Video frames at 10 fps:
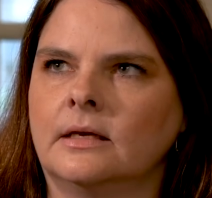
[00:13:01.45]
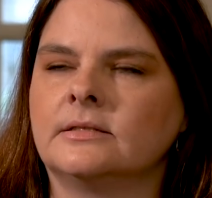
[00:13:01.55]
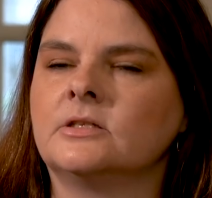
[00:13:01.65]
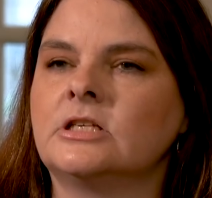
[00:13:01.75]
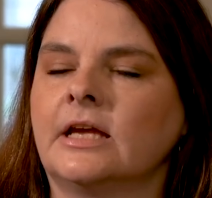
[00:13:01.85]

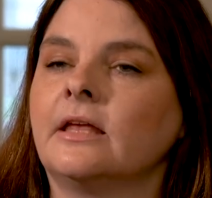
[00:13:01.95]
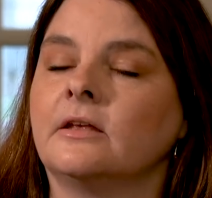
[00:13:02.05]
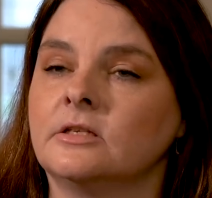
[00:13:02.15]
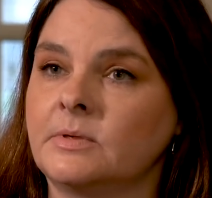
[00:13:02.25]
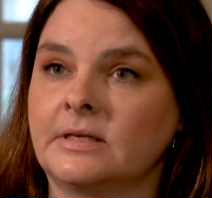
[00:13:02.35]
it's a
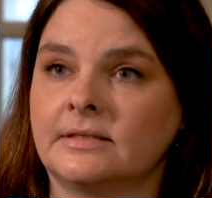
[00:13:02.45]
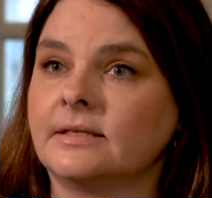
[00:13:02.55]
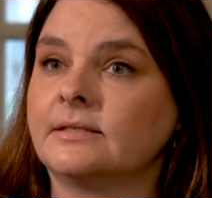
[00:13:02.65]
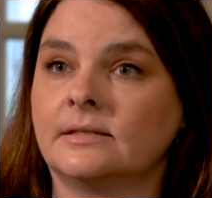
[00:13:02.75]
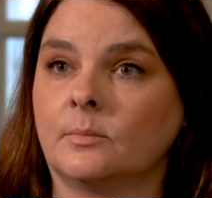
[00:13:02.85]
challenge because
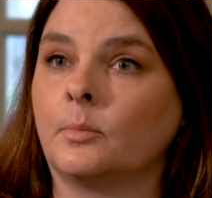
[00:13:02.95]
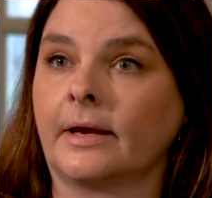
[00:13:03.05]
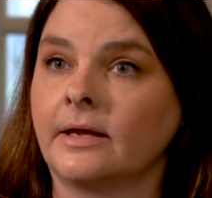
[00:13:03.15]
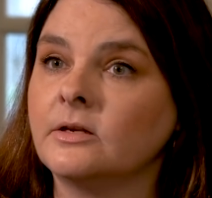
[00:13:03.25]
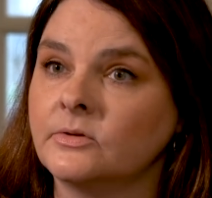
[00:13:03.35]
this is a
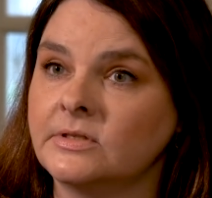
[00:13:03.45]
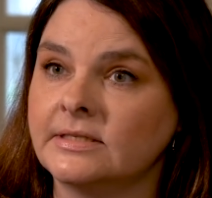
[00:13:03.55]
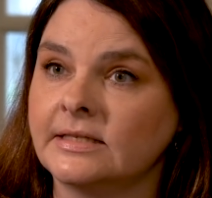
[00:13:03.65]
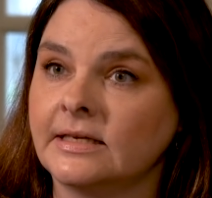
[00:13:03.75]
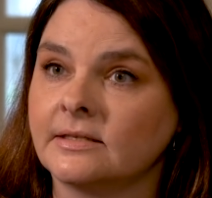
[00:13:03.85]
brand new
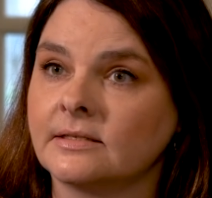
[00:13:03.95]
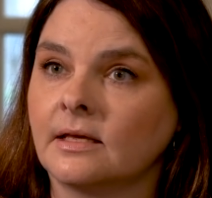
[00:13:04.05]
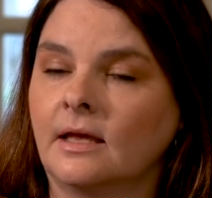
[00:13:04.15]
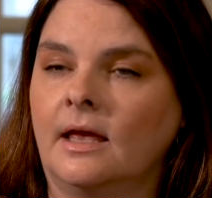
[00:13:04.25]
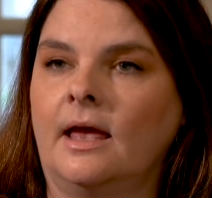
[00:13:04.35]

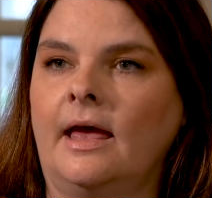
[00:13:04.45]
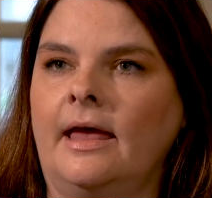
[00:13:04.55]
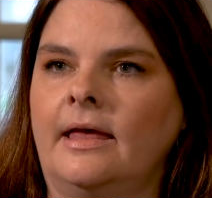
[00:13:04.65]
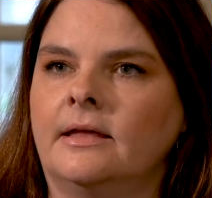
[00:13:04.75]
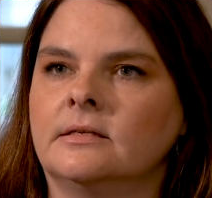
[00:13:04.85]
disease.
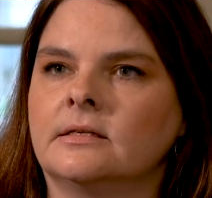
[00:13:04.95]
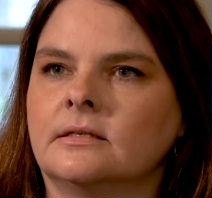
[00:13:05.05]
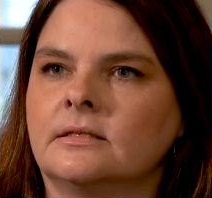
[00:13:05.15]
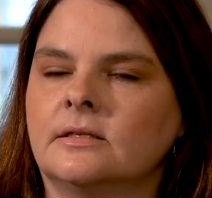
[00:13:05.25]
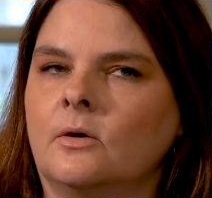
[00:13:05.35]
And
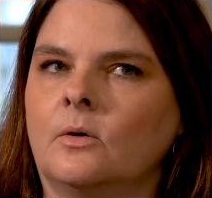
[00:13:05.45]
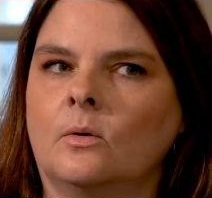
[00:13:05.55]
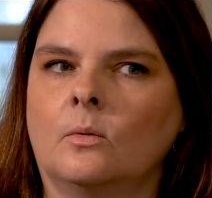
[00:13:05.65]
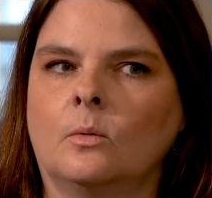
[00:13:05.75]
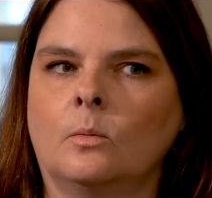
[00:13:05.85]

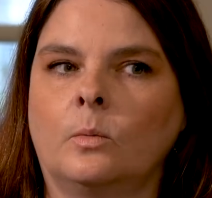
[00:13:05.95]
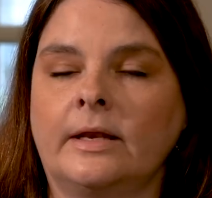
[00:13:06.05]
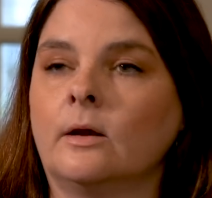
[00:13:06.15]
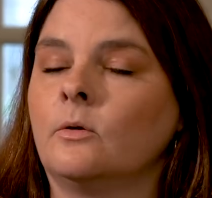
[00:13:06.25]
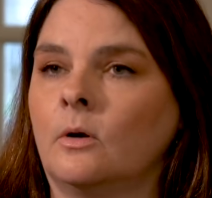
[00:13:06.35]
so
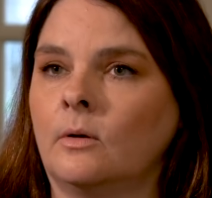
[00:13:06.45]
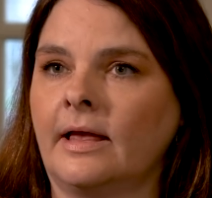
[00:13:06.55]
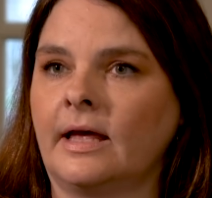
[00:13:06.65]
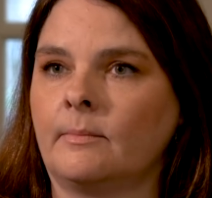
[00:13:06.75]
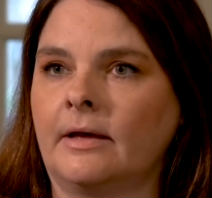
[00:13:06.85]
we don't know a
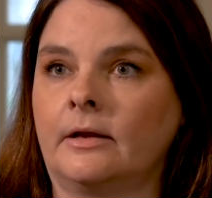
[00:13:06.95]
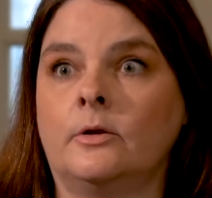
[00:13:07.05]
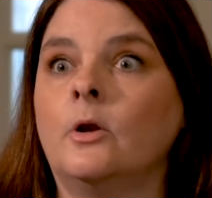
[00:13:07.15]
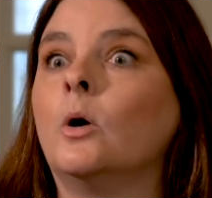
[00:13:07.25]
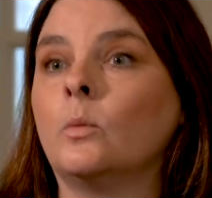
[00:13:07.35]
lot about it.
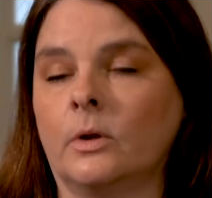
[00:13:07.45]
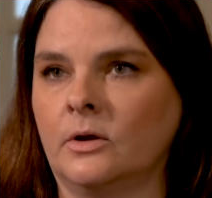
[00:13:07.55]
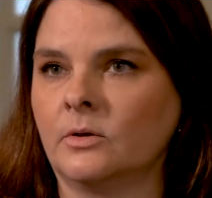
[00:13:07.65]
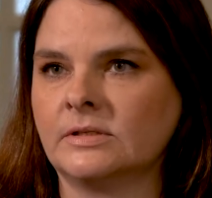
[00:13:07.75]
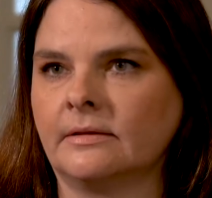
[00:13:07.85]
No
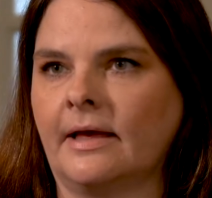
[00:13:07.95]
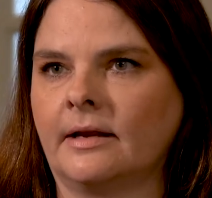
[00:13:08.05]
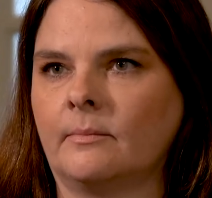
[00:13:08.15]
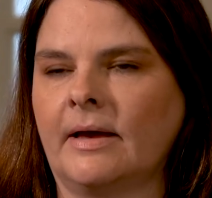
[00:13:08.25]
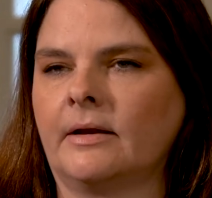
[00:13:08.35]
one knows a
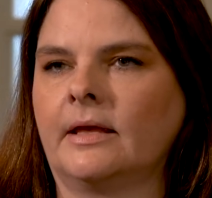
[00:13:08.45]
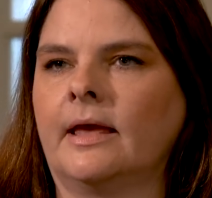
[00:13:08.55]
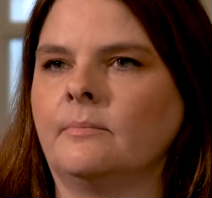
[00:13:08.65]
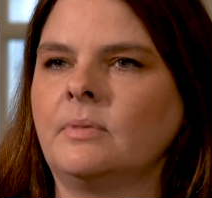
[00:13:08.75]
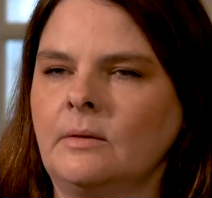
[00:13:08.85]
lot about
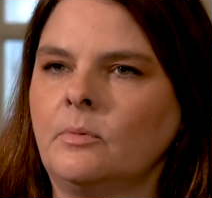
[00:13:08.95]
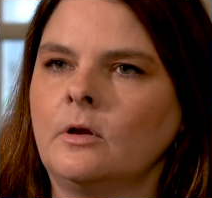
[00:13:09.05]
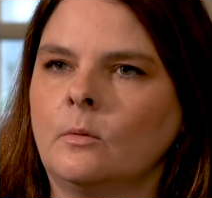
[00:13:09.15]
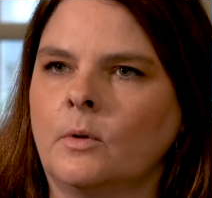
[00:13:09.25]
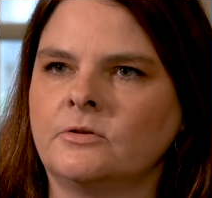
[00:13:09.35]
it. And
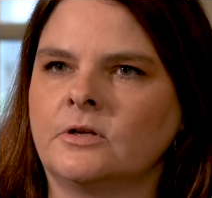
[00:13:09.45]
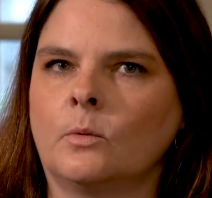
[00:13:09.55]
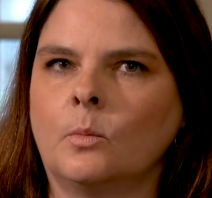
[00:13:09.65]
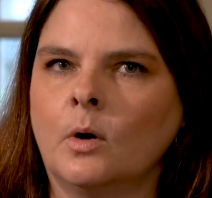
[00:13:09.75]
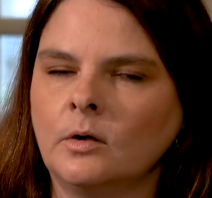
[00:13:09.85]
people are
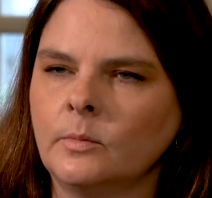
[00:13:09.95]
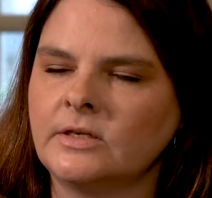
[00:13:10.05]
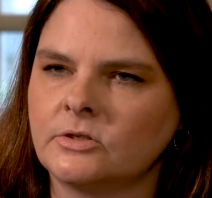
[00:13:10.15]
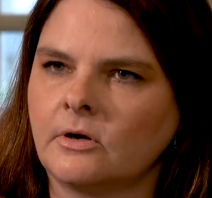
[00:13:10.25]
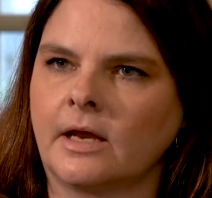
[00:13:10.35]
wondering, what are
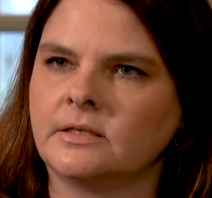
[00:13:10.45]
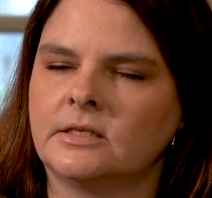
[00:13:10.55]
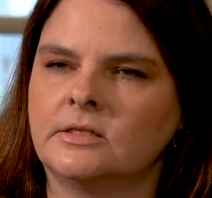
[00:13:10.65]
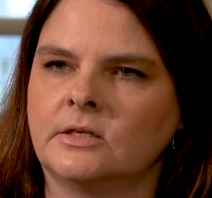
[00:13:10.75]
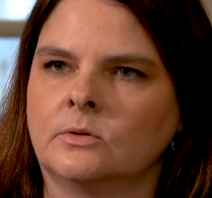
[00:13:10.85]
we trying
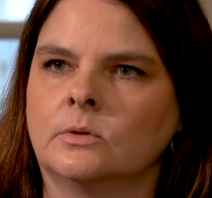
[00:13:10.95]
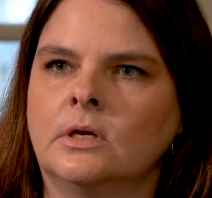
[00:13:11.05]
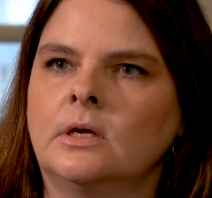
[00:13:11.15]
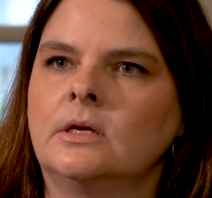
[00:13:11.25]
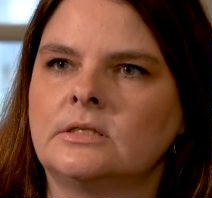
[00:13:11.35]
to do
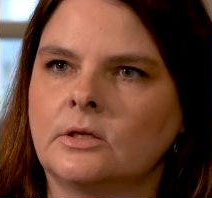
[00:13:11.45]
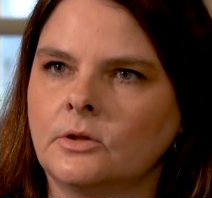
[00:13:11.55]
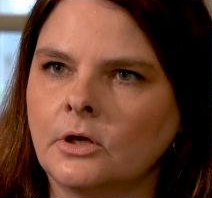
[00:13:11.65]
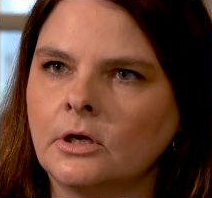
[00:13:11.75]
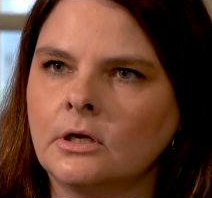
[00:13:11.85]
to
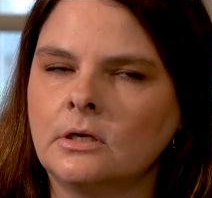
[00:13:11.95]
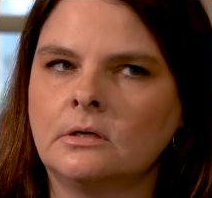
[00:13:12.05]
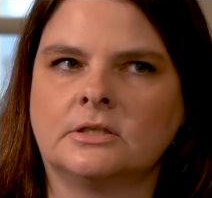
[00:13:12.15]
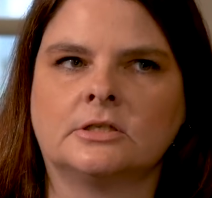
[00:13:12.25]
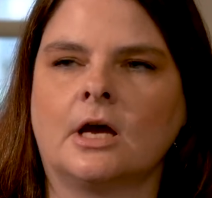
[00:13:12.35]

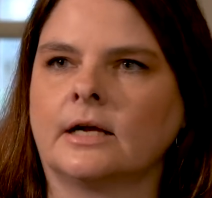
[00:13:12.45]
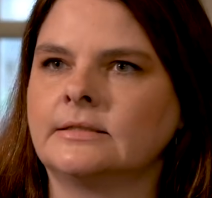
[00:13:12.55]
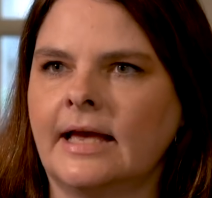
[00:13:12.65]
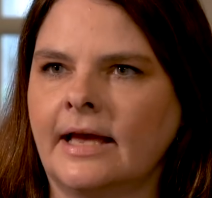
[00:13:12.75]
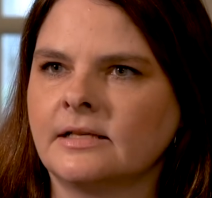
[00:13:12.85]
learn, to
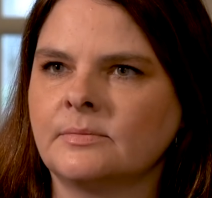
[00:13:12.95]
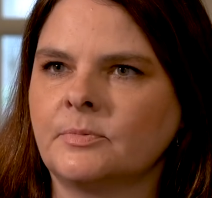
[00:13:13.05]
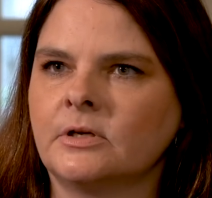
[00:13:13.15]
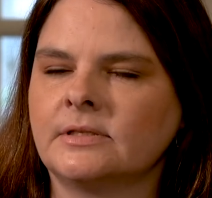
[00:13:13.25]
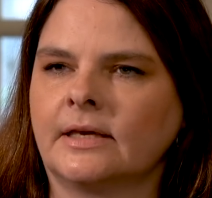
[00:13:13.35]
talk to
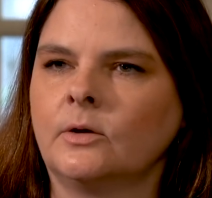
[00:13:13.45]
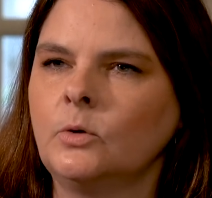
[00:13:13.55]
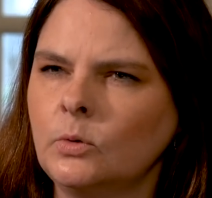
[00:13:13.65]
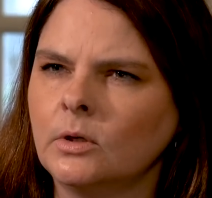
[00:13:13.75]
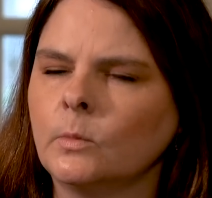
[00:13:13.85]
experts? Like,
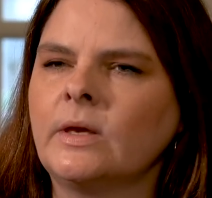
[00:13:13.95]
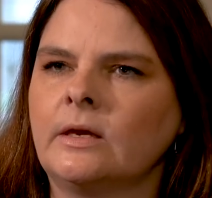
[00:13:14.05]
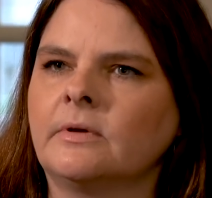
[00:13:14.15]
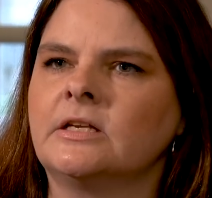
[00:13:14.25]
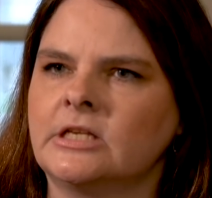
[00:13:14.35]
who are
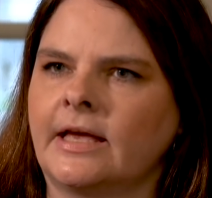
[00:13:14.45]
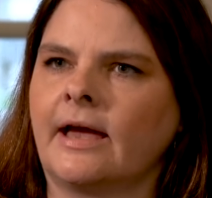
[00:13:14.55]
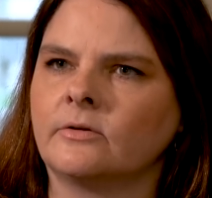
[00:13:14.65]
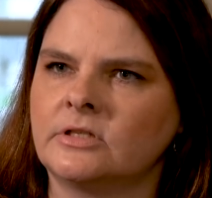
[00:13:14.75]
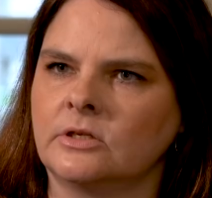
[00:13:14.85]
we reaching
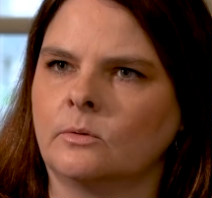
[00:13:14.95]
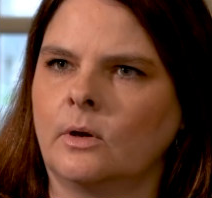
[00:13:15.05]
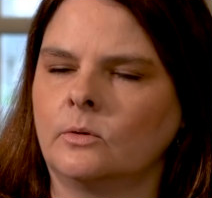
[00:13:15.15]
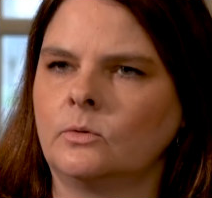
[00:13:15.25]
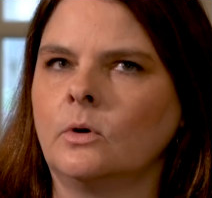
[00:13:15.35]
out to,
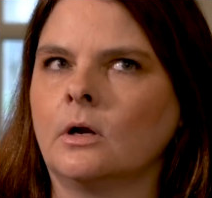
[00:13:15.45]
and